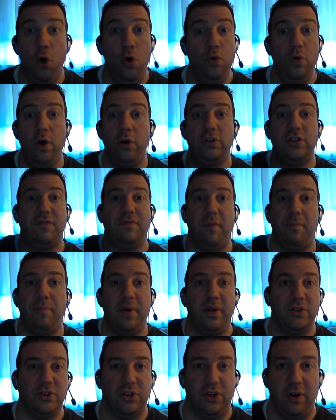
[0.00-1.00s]
Who knows if the
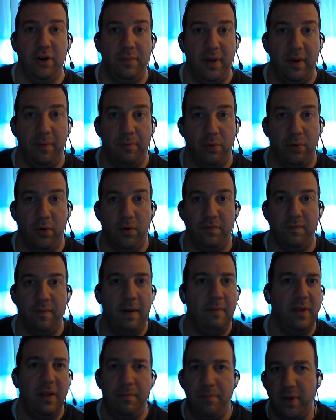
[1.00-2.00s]
Bills are going to be improved?
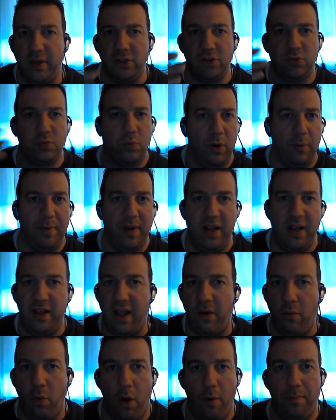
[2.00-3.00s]
Maybe the Bills will be
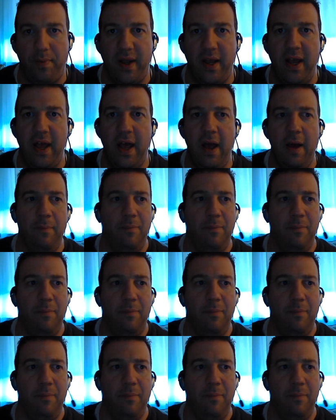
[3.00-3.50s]
and they won't be.